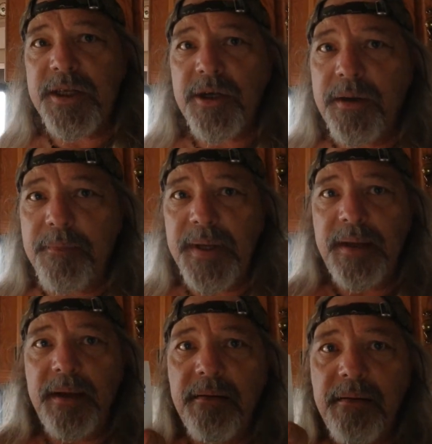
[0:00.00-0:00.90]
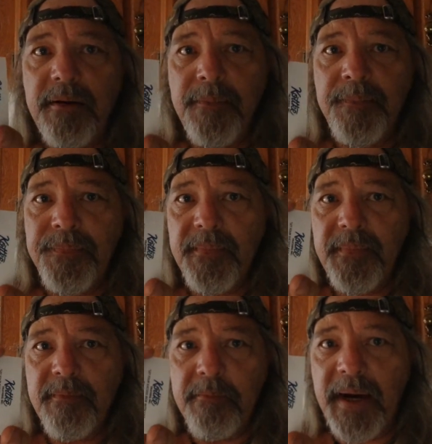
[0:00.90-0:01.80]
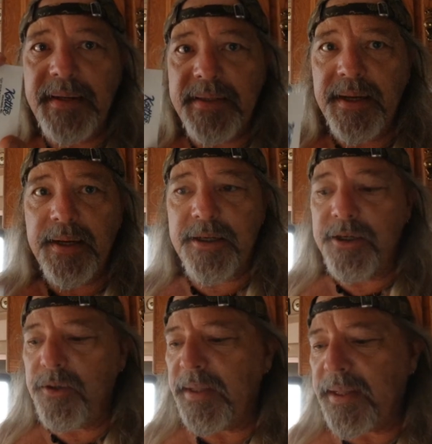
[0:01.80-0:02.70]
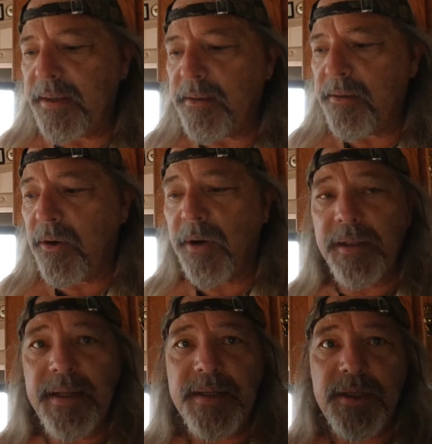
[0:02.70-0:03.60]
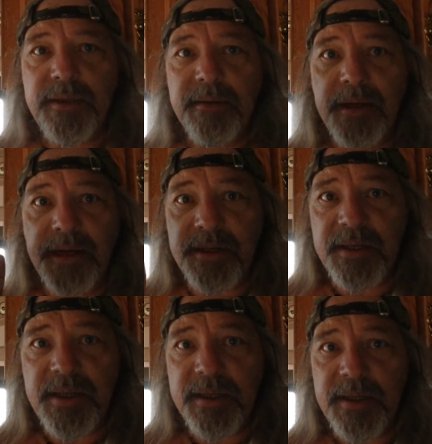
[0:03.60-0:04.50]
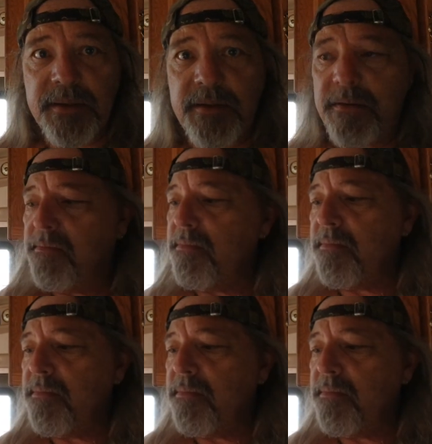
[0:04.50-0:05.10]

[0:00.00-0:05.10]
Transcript: This could be my ticket to doing that, or at least an assistant